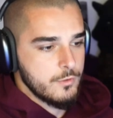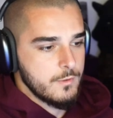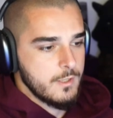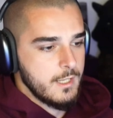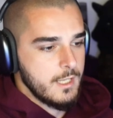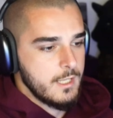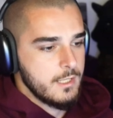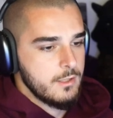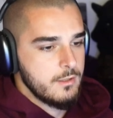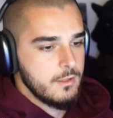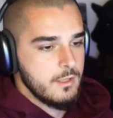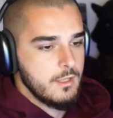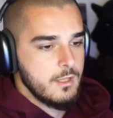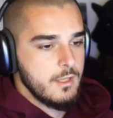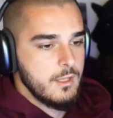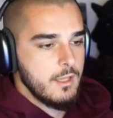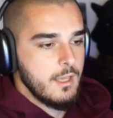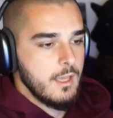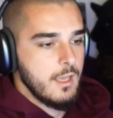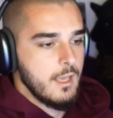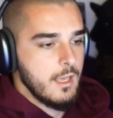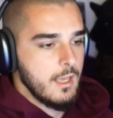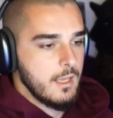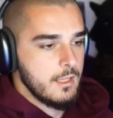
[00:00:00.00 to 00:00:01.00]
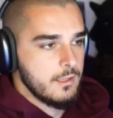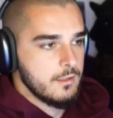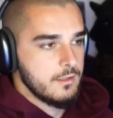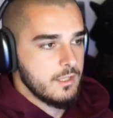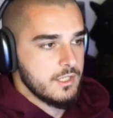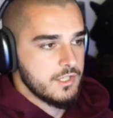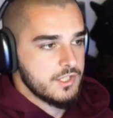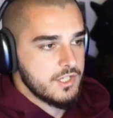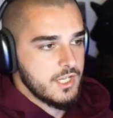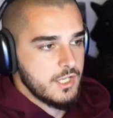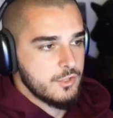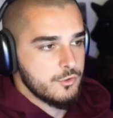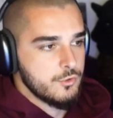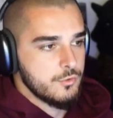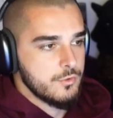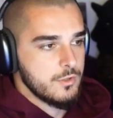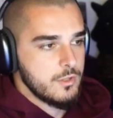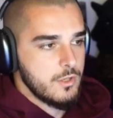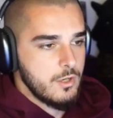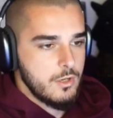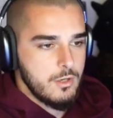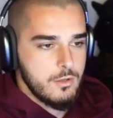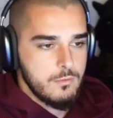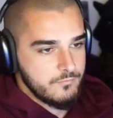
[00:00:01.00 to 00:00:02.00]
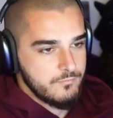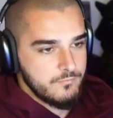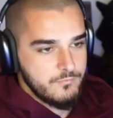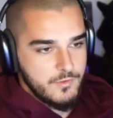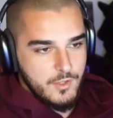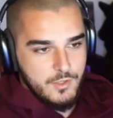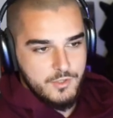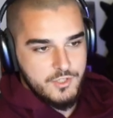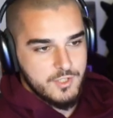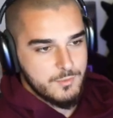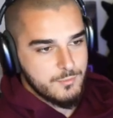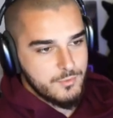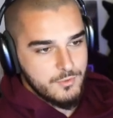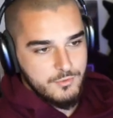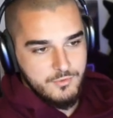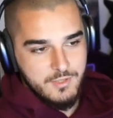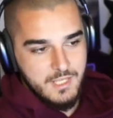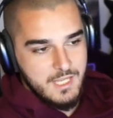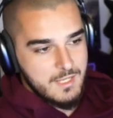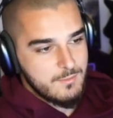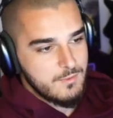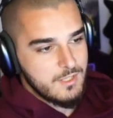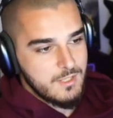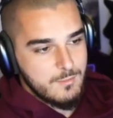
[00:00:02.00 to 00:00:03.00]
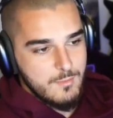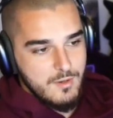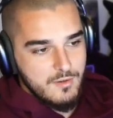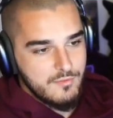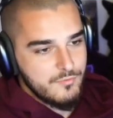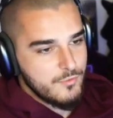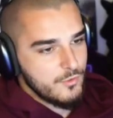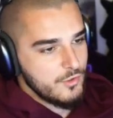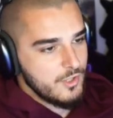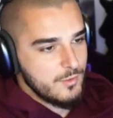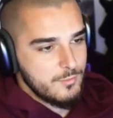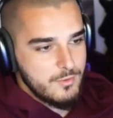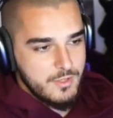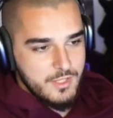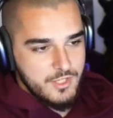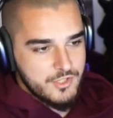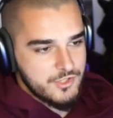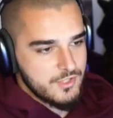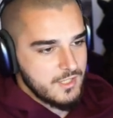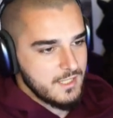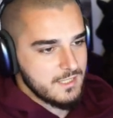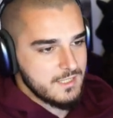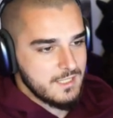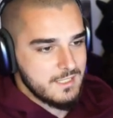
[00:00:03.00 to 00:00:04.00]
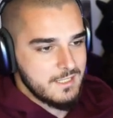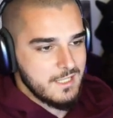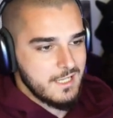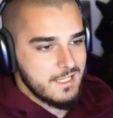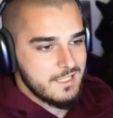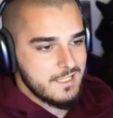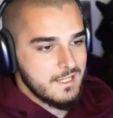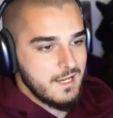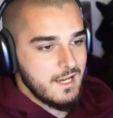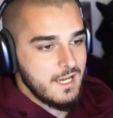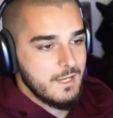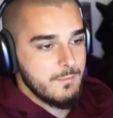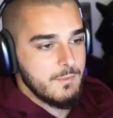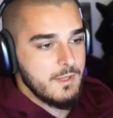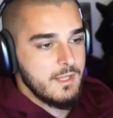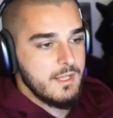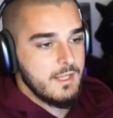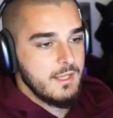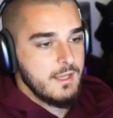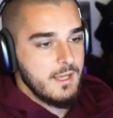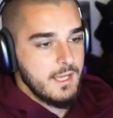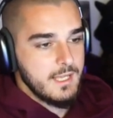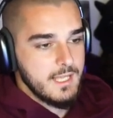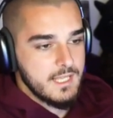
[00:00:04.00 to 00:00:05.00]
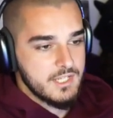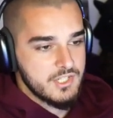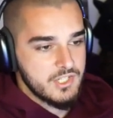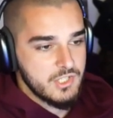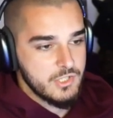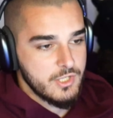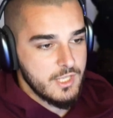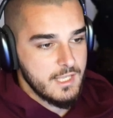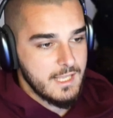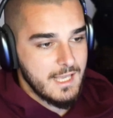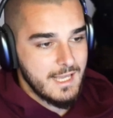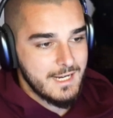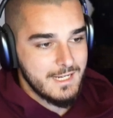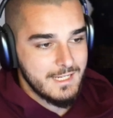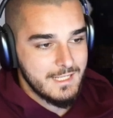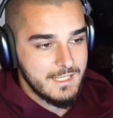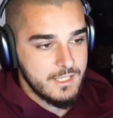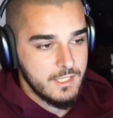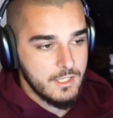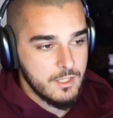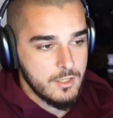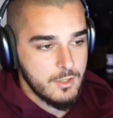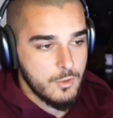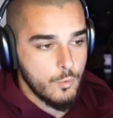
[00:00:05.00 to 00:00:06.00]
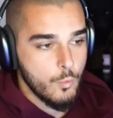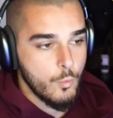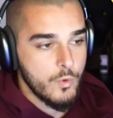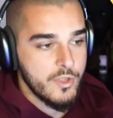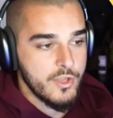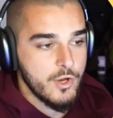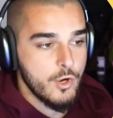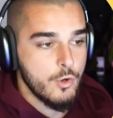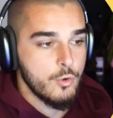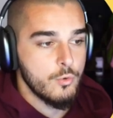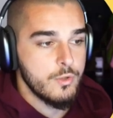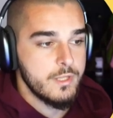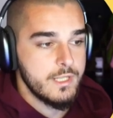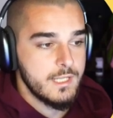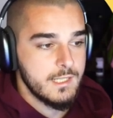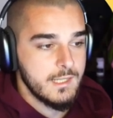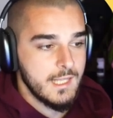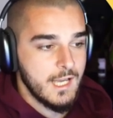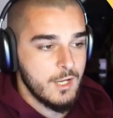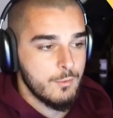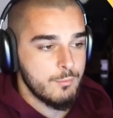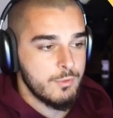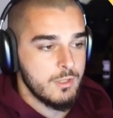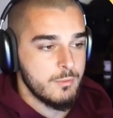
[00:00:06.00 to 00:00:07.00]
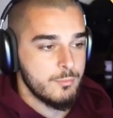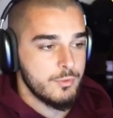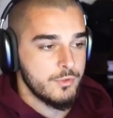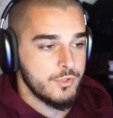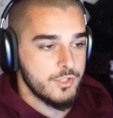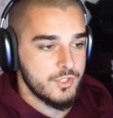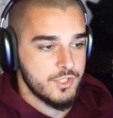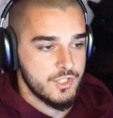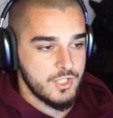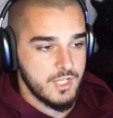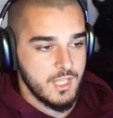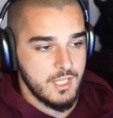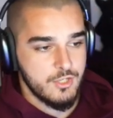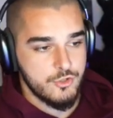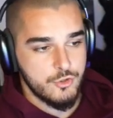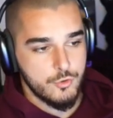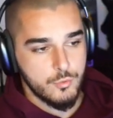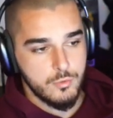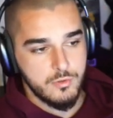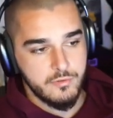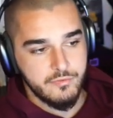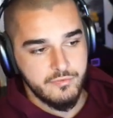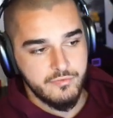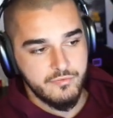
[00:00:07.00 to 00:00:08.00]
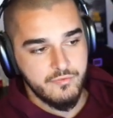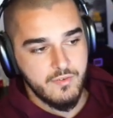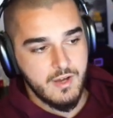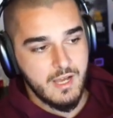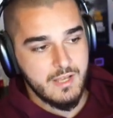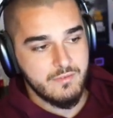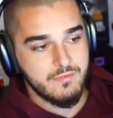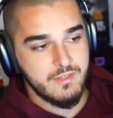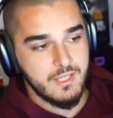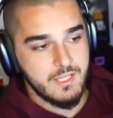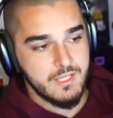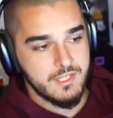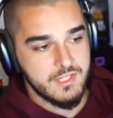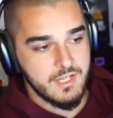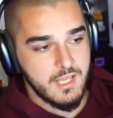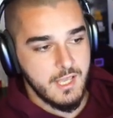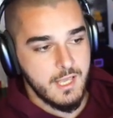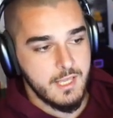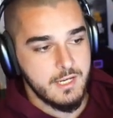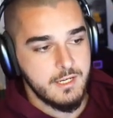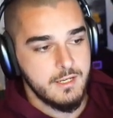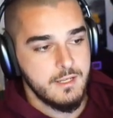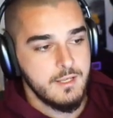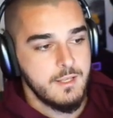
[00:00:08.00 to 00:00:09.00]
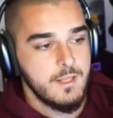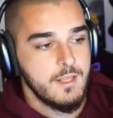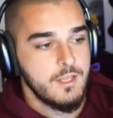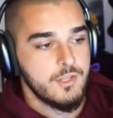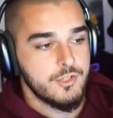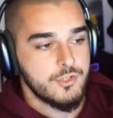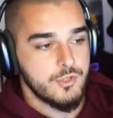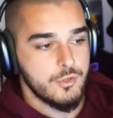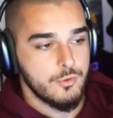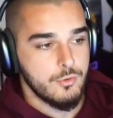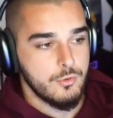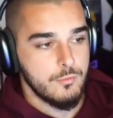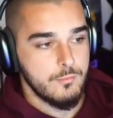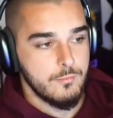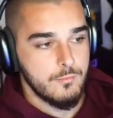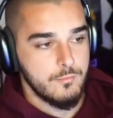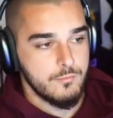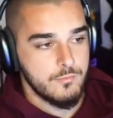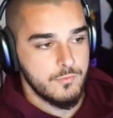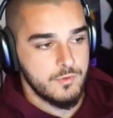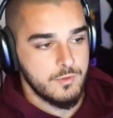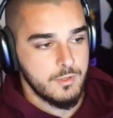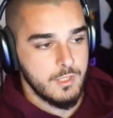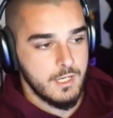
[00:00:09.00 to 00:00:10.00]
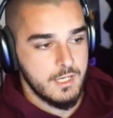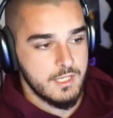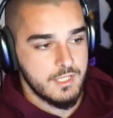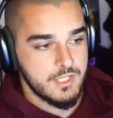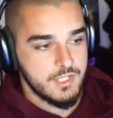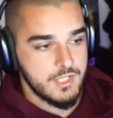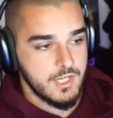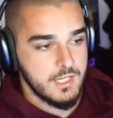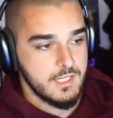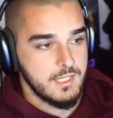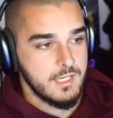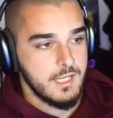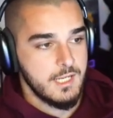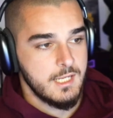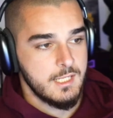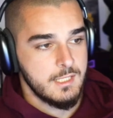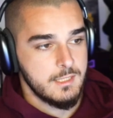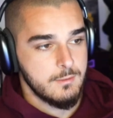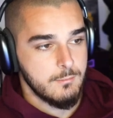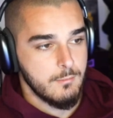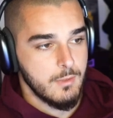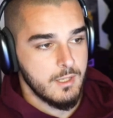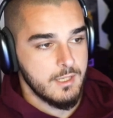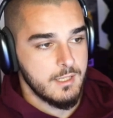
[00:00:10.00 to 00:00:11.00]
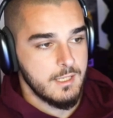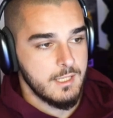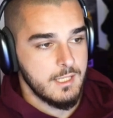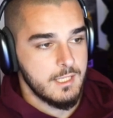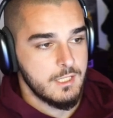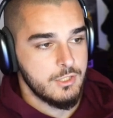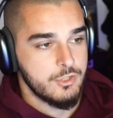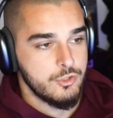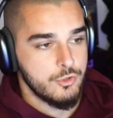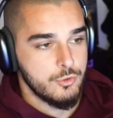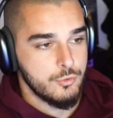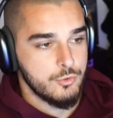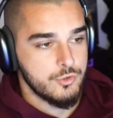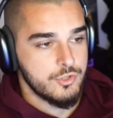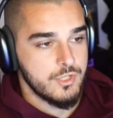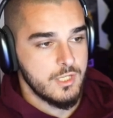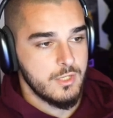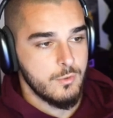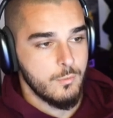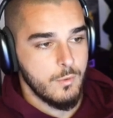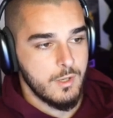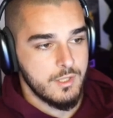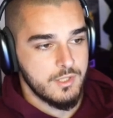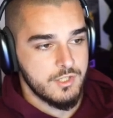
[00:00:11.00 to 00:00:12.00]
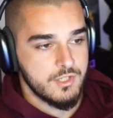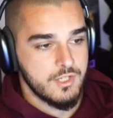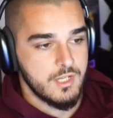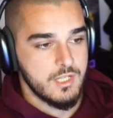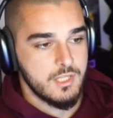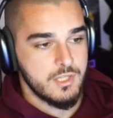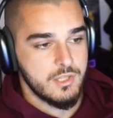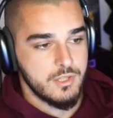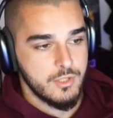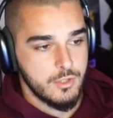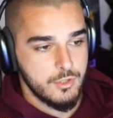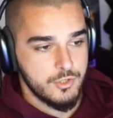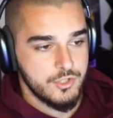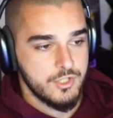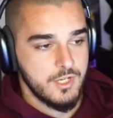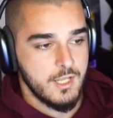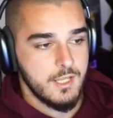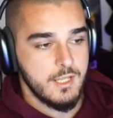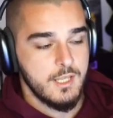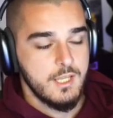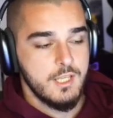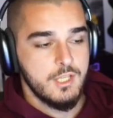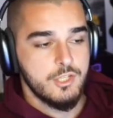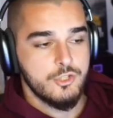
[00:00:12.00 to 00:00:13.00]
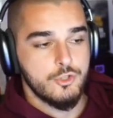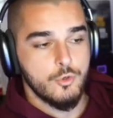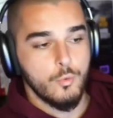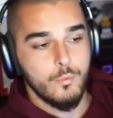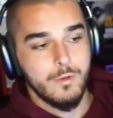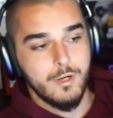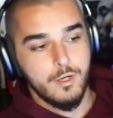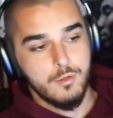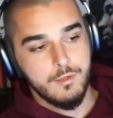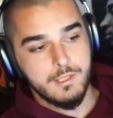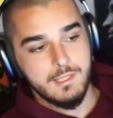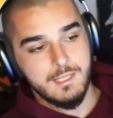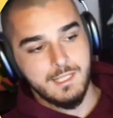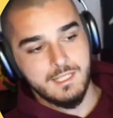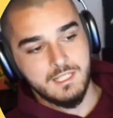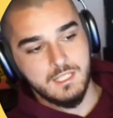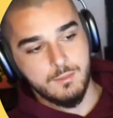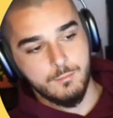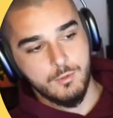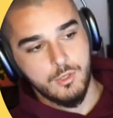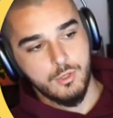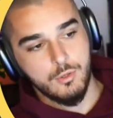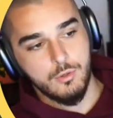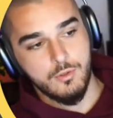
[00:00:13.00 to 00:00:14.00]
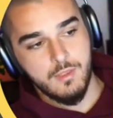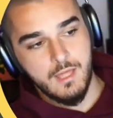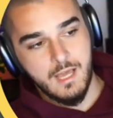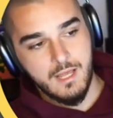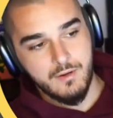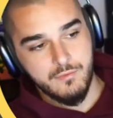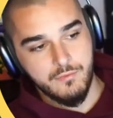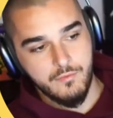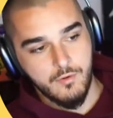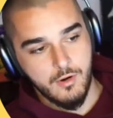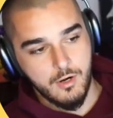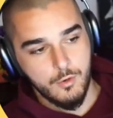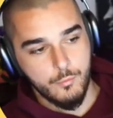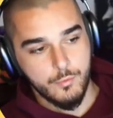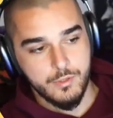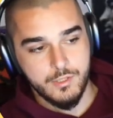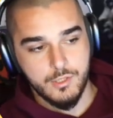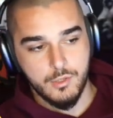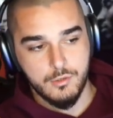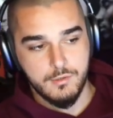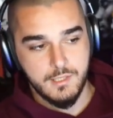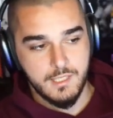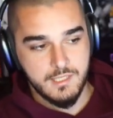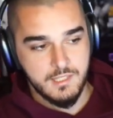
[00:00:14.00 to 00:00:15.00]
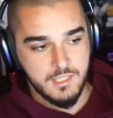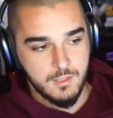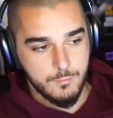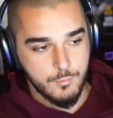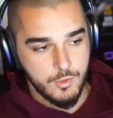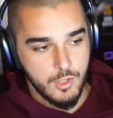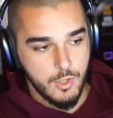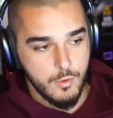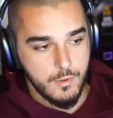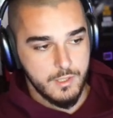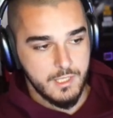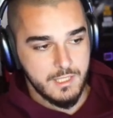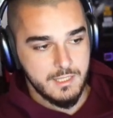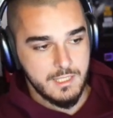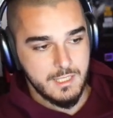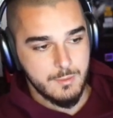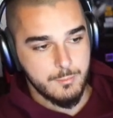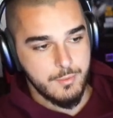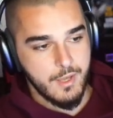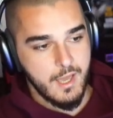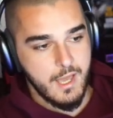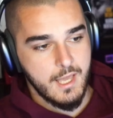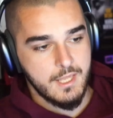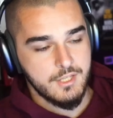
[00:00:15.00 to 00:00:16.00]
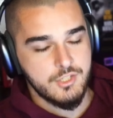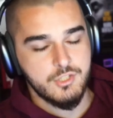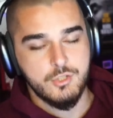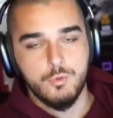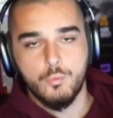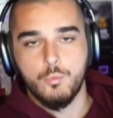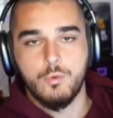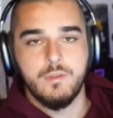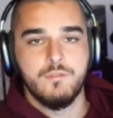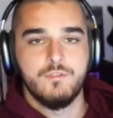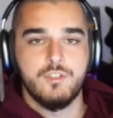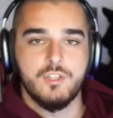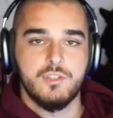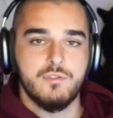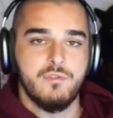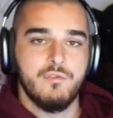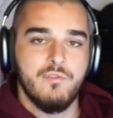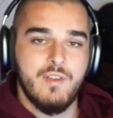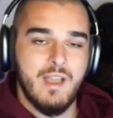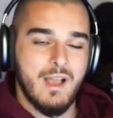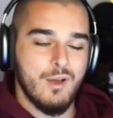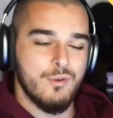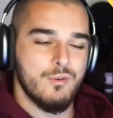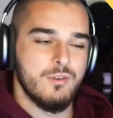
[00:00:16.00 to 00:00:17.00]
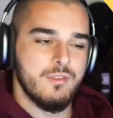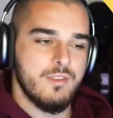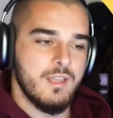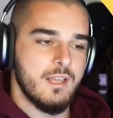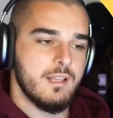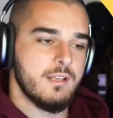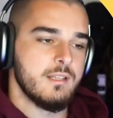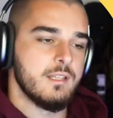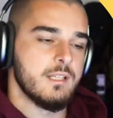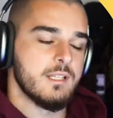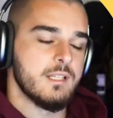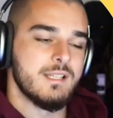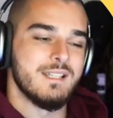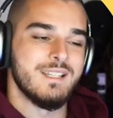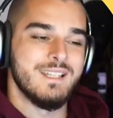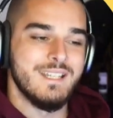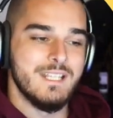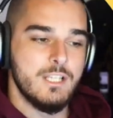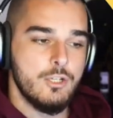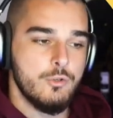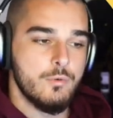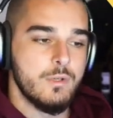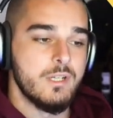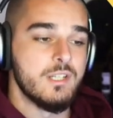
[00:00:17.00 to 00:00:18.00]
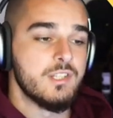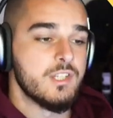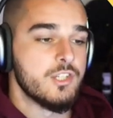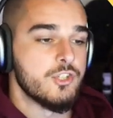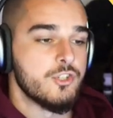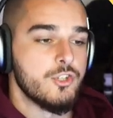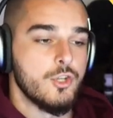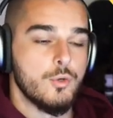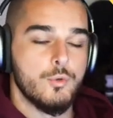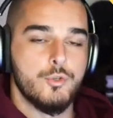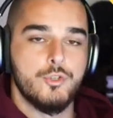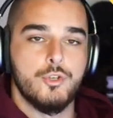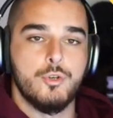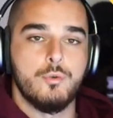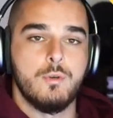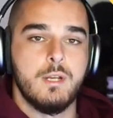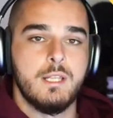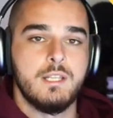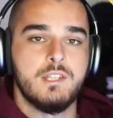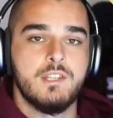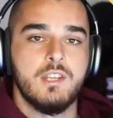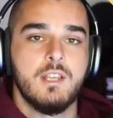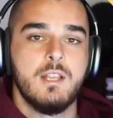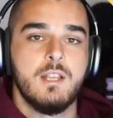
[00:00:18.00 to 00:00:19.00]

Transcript: ahead and they schedule a call. Very simple: name, email, phone number. They select a date, time. I guess looking at it here, we only allow people to schedule 5 days ahead. So today's Sunday, Monday, Tuesday, Wednesday, Thursday. So we only let them go that far. We don't let them go anything past. We've just found that this decreases no-show rates,